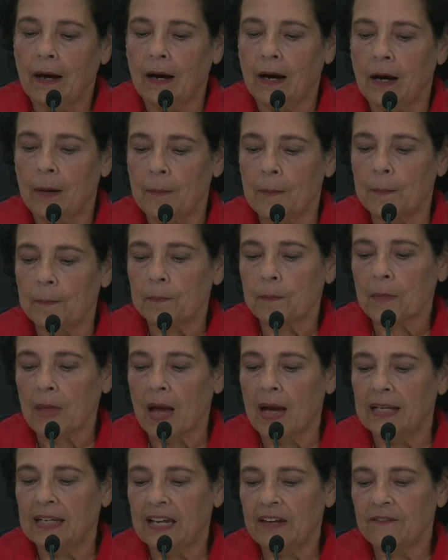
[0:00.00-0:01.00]

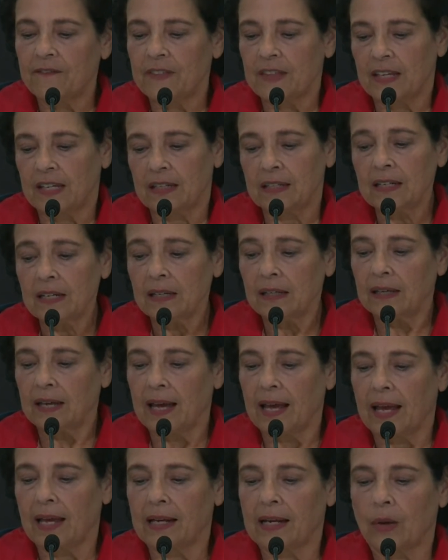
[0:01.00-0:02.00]
I left then,
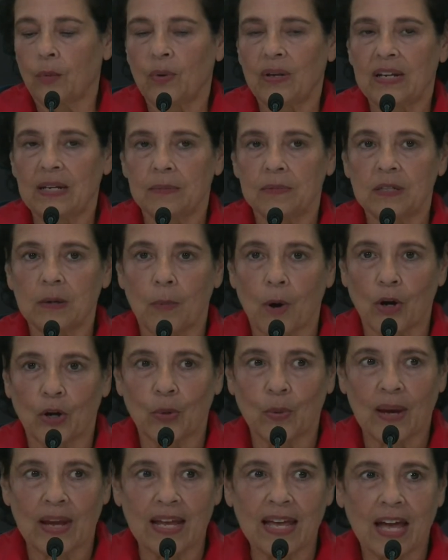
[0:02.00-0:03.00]
and I went up to
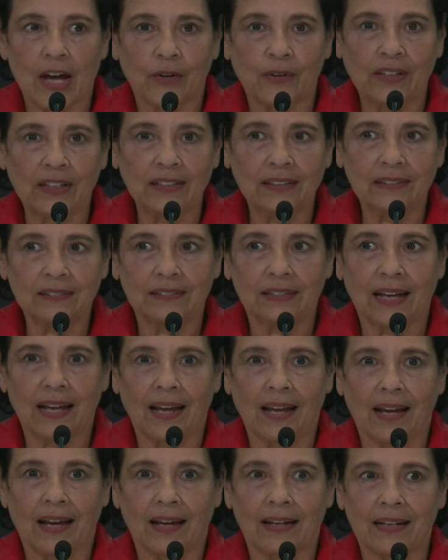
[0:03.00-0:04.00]
Monterey County,
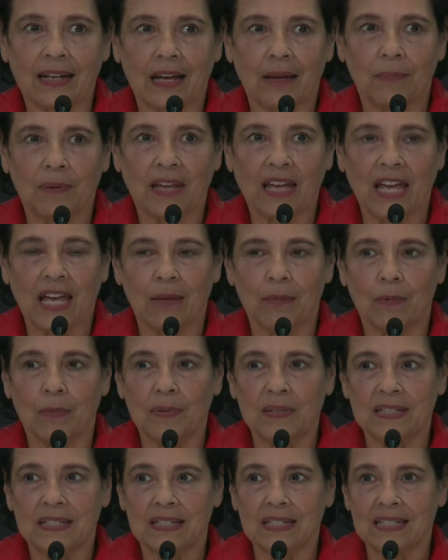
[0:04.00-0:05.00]
and I became a
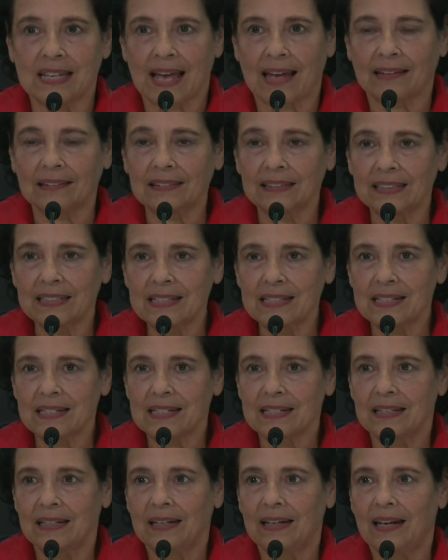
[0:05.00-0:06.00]
business
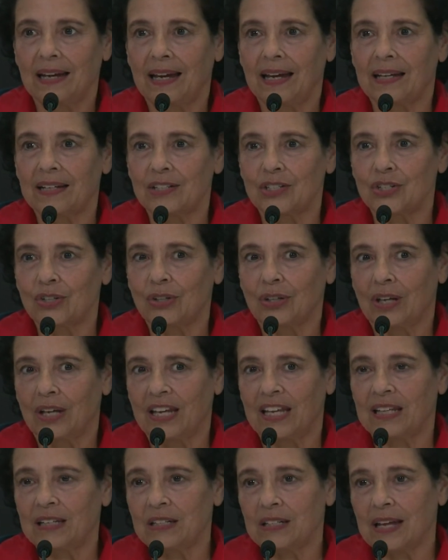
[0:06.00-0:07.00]
analyst,
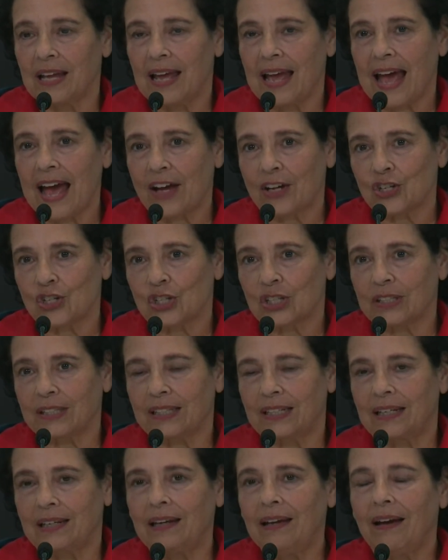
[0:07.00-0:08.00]
and
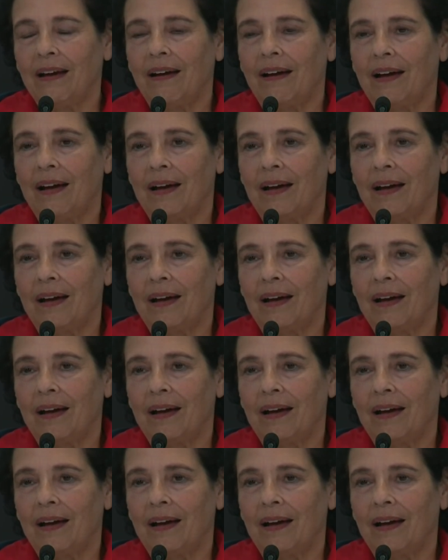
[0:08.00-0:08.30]
actually